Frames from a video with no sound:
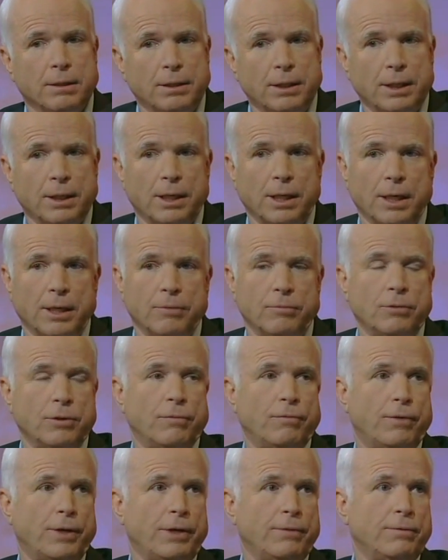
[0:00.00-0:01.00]
then I
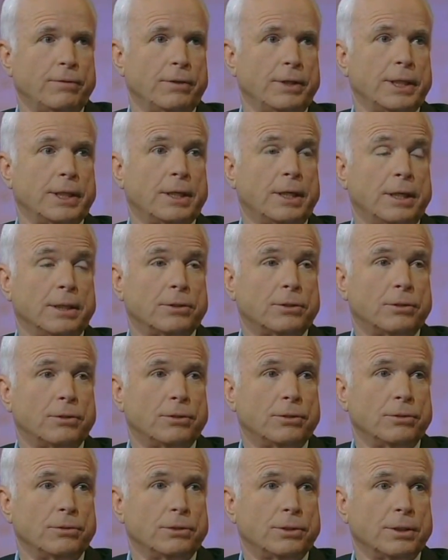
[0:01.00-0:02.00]
would favor a
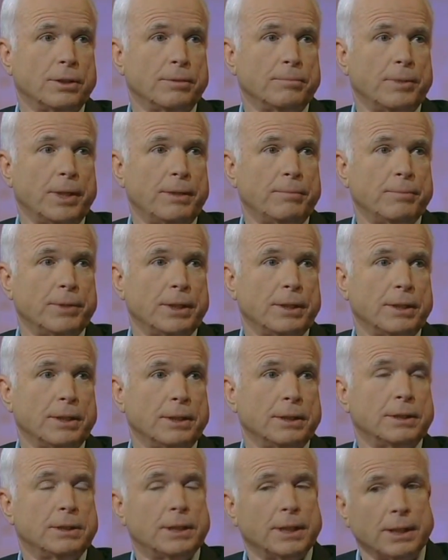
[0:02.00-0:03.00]
constitutional amendment.
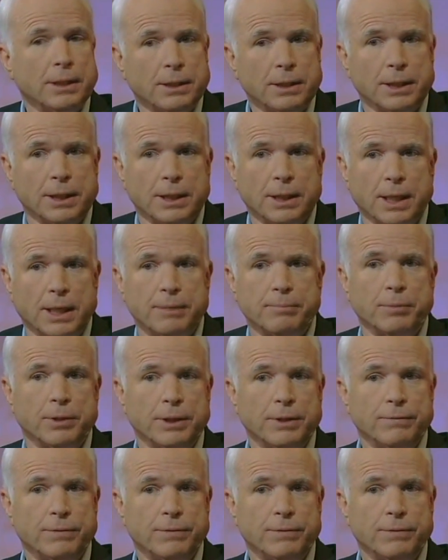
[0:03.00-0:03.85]
Until then, I